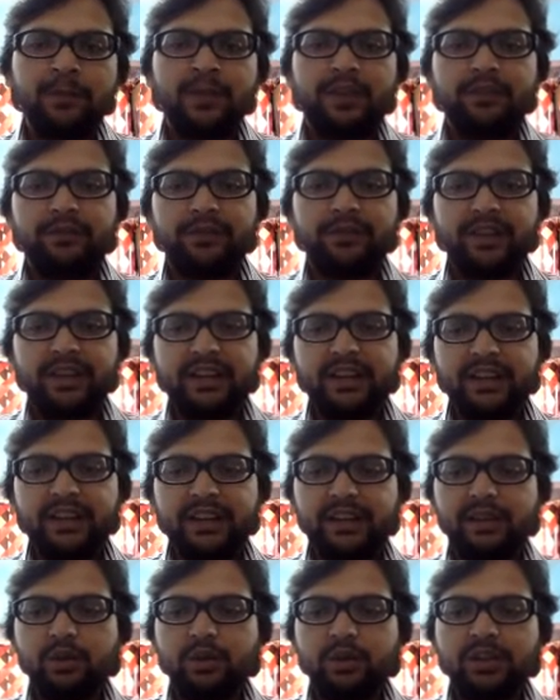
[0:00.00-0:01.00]
we
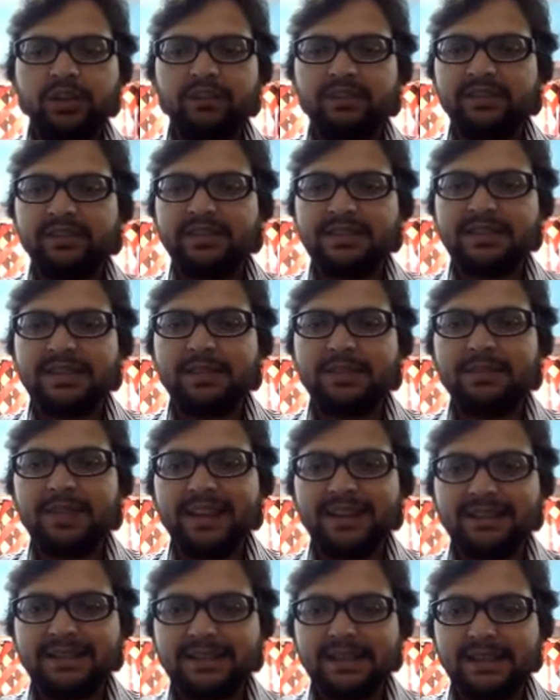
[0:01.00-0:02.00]
need to give some
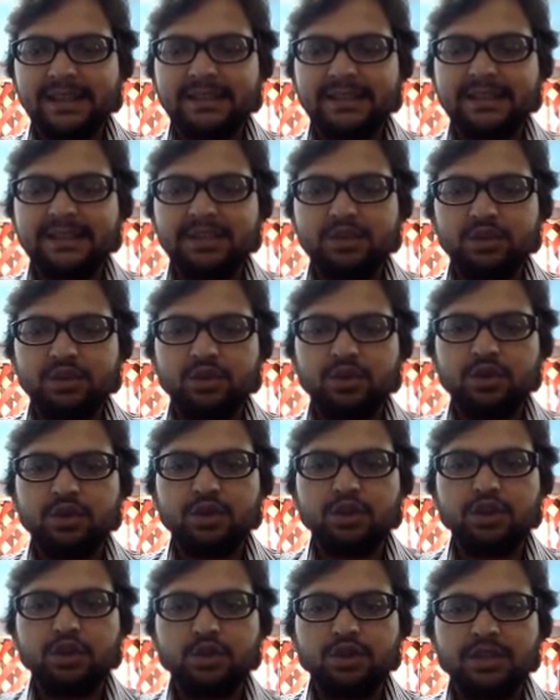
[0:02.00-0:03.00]
access to
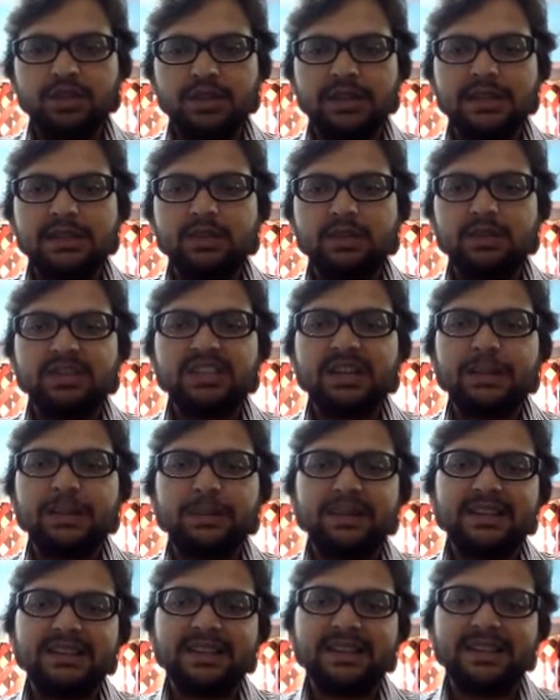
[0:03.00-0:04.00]
users which are
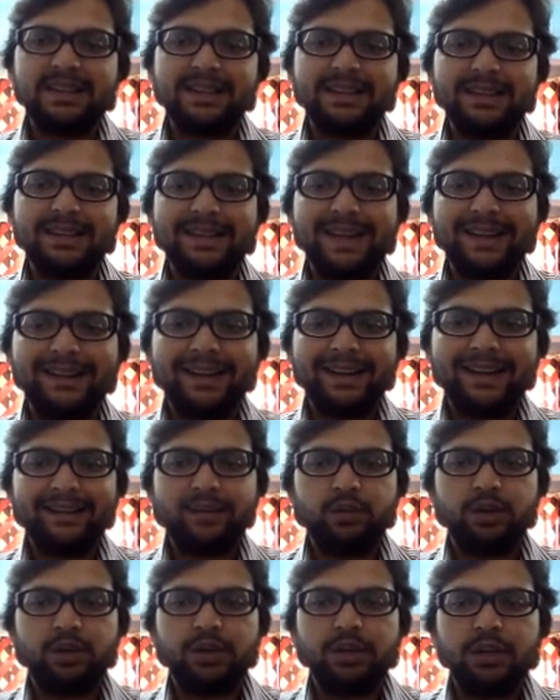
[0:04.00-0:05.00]
present in that
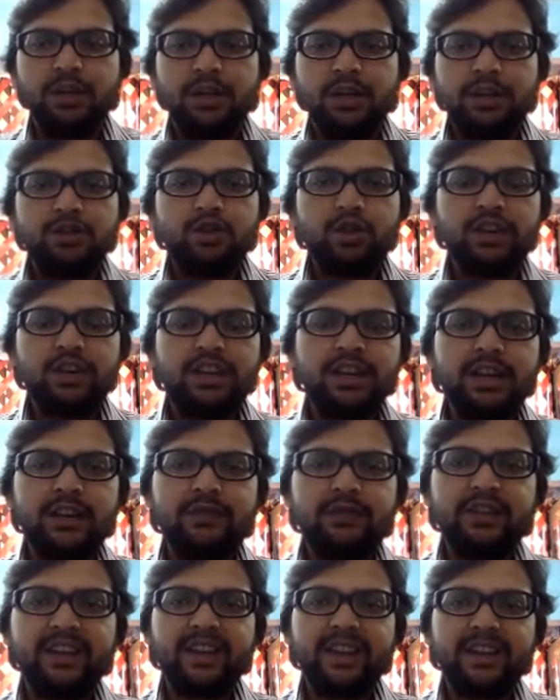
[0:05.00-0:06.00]
network. So here
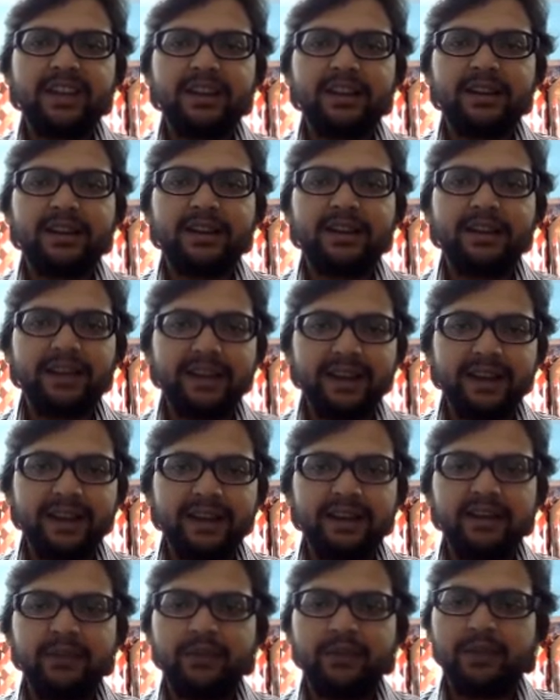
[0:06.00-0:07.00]
we can
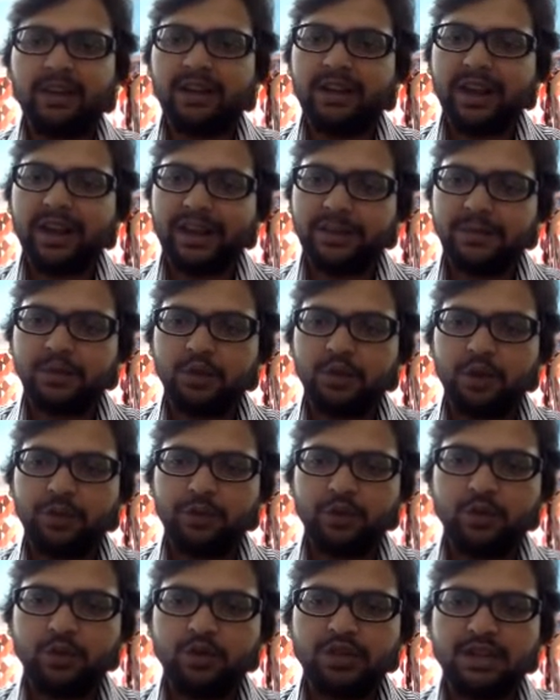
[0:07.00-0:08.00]
create different types of
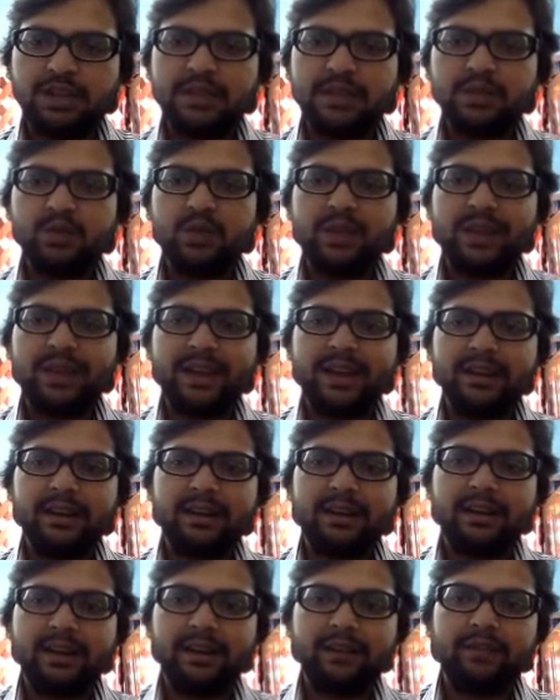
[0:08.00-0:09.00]
users. We
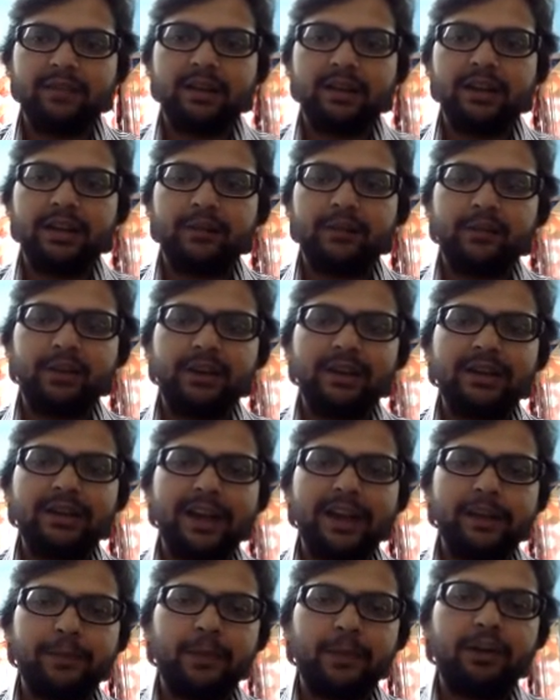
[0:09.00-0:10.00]
can give different
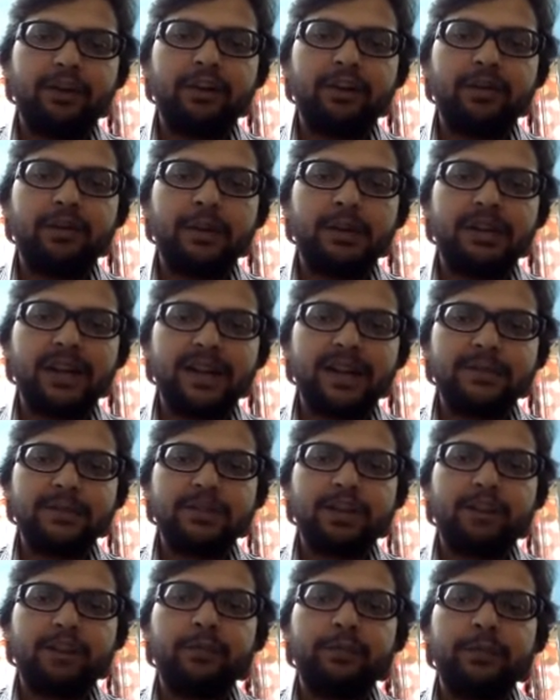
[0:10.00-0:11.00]
types
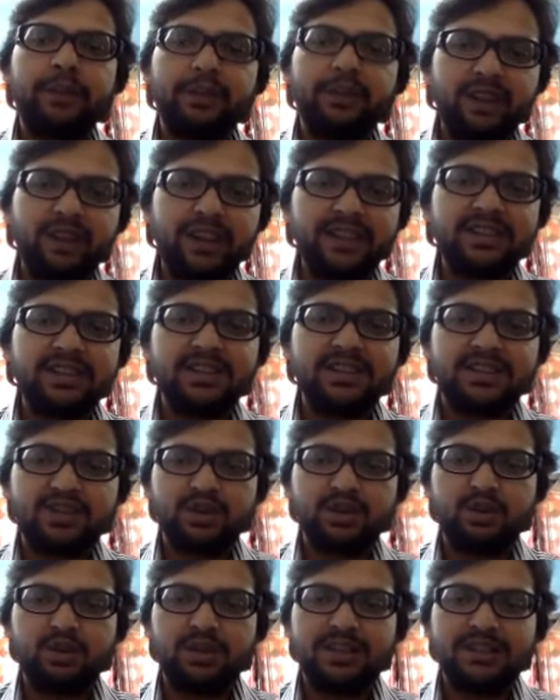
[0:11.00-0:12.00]
of privileges
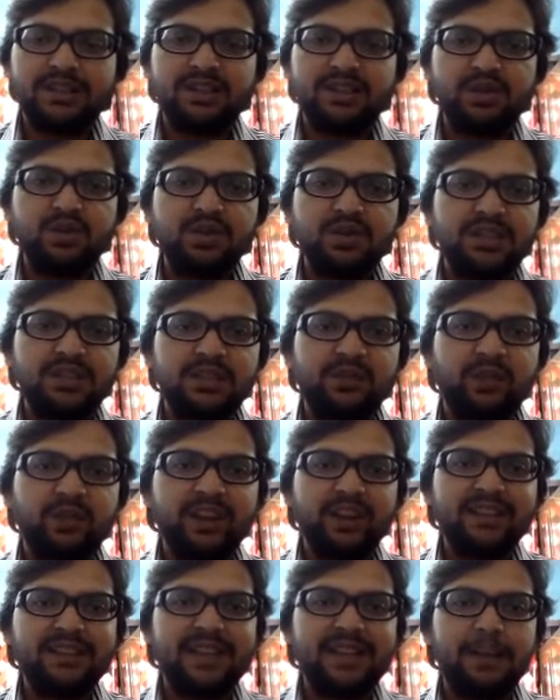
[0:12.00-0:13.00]
to this users. For
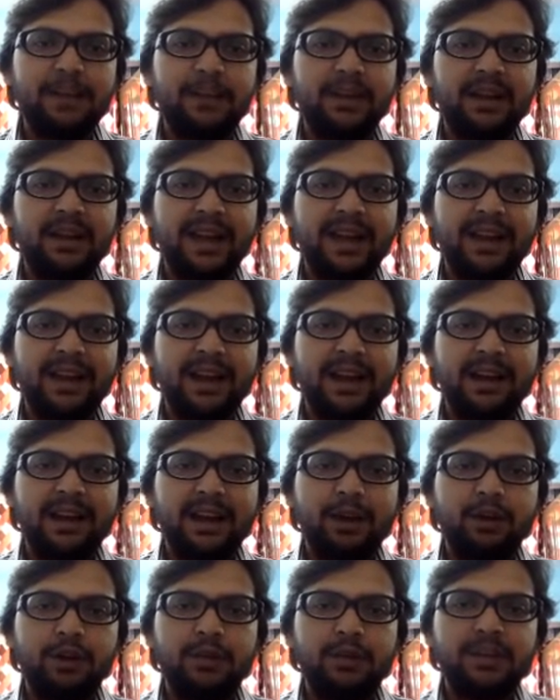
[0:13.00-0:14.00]
example, an
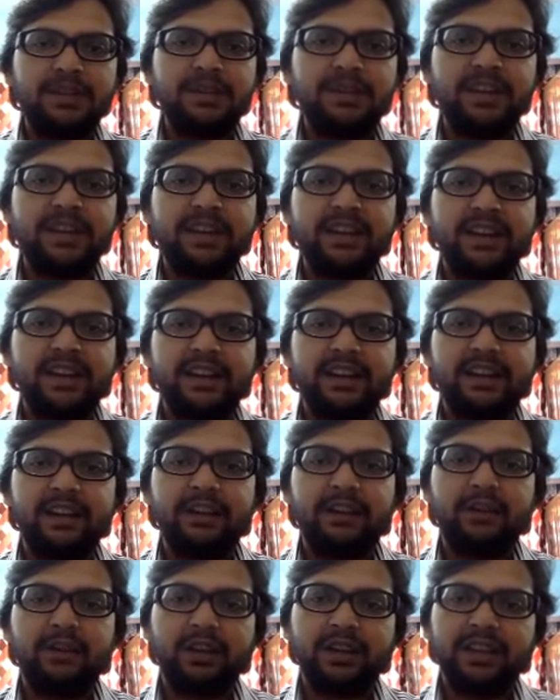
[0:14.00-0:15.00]
account must be
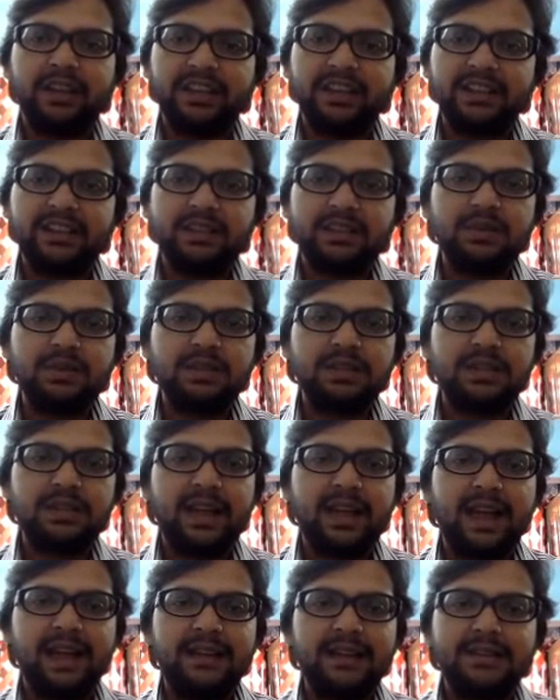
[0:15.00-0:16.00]
created for each user
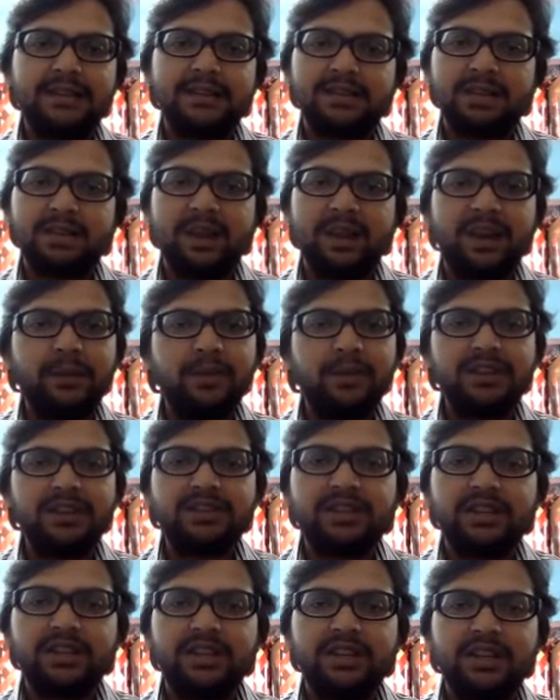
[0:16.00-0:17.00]
and system
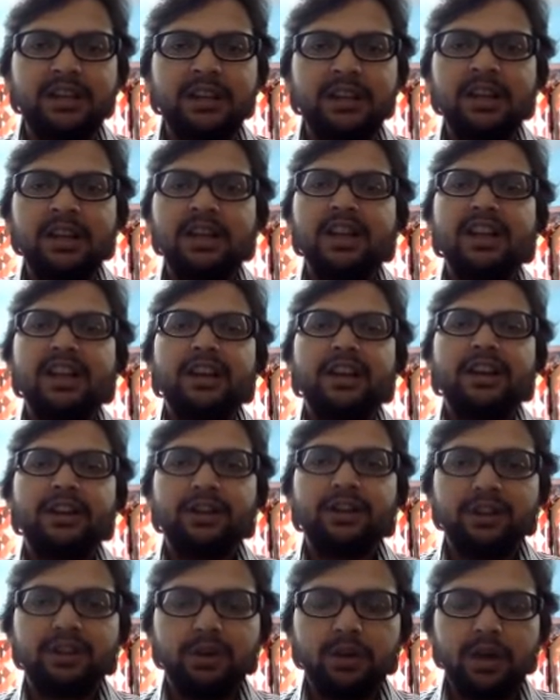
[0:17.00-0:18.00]
administrator
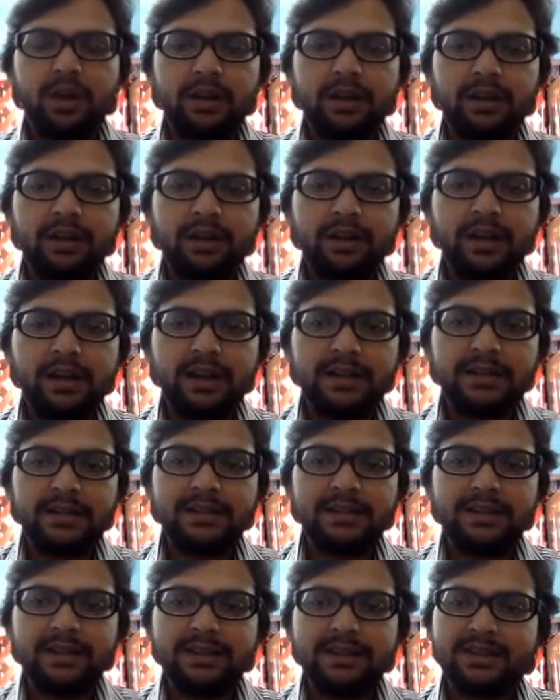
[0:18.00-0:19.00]
does
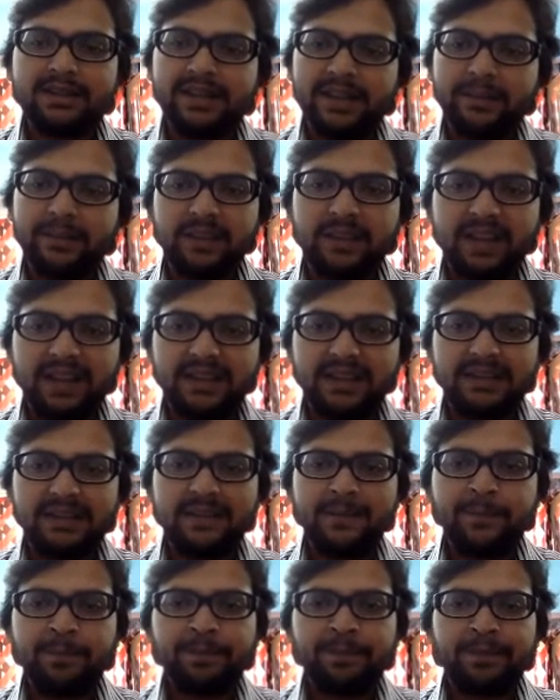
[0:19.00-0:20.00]
the same task.
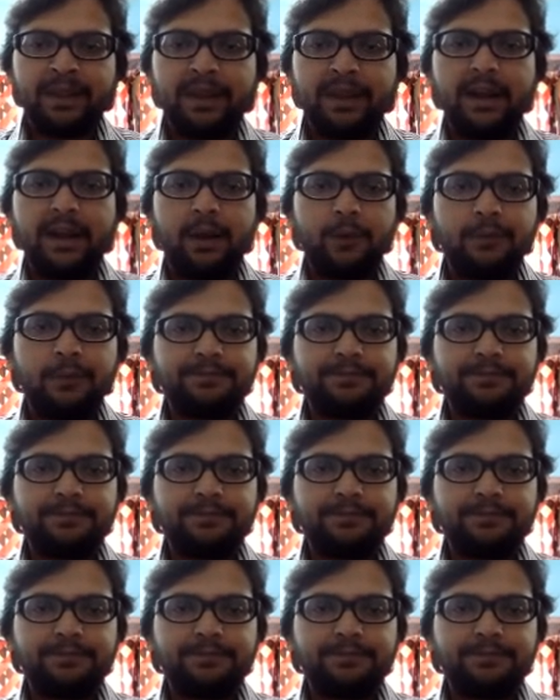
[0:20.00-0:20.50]
Now,